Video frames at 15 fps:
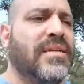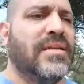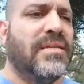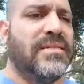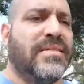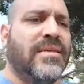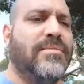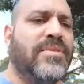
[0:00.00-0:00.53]

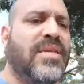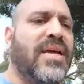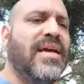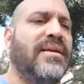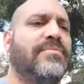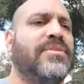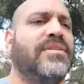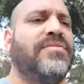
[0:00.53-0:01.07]

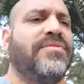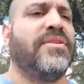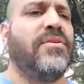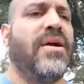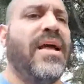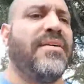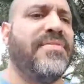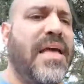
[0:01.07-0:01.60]
sometimes if you
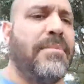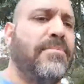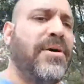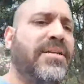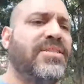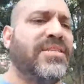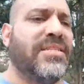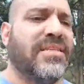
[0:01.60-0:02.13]
don't have that
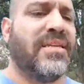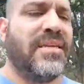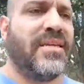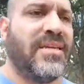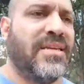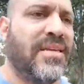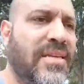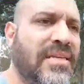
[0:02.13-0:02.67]
budget,
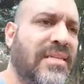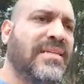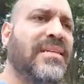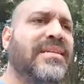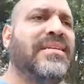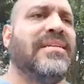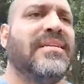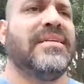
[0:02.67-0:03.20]

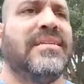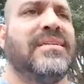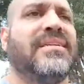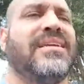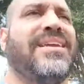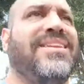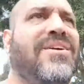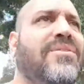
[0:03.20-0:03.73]

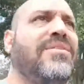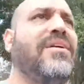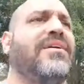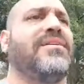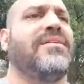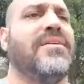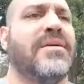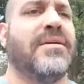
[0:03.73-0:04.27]
the
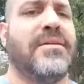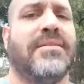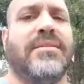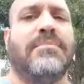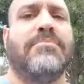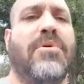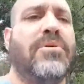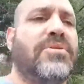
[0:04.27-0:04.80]

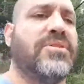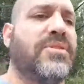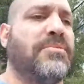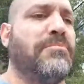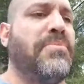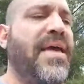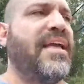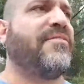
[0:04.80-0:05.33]
most
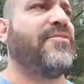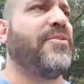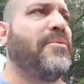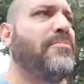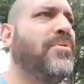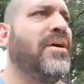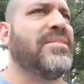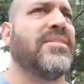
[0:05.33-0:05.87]
bang for
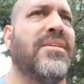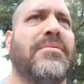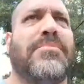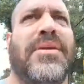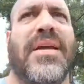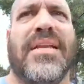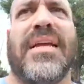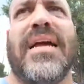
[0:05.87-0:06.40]
your buck is going to be
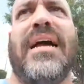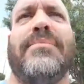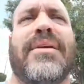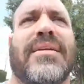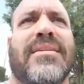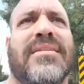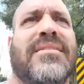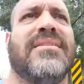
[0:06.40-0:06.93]
on a comic.
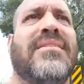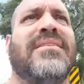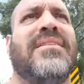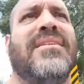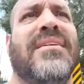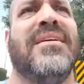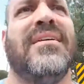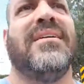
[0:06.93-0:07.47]

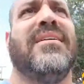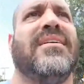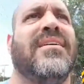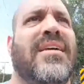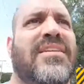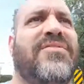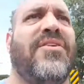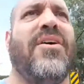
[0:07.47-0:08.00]
As